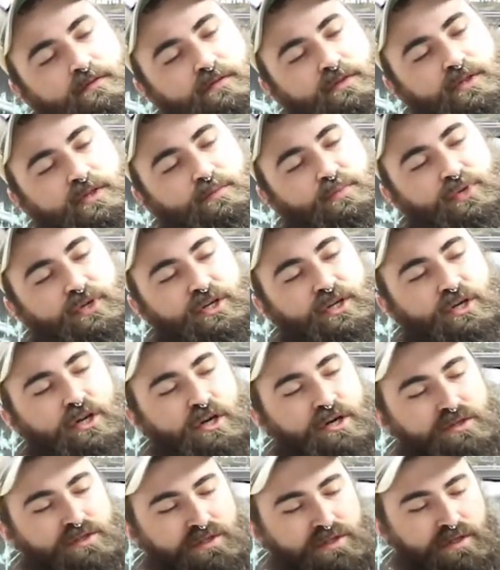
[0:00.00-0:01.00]
the
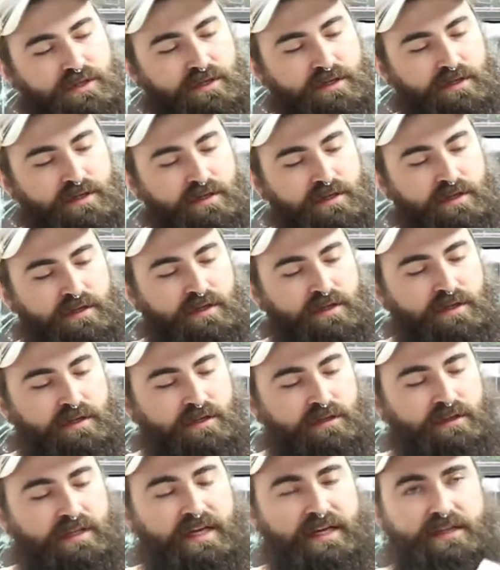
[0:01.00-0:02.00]
precursor
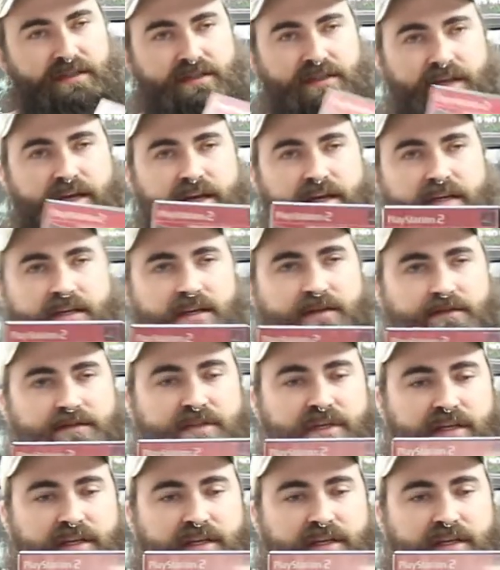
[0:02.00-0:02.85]
legacy. I can never say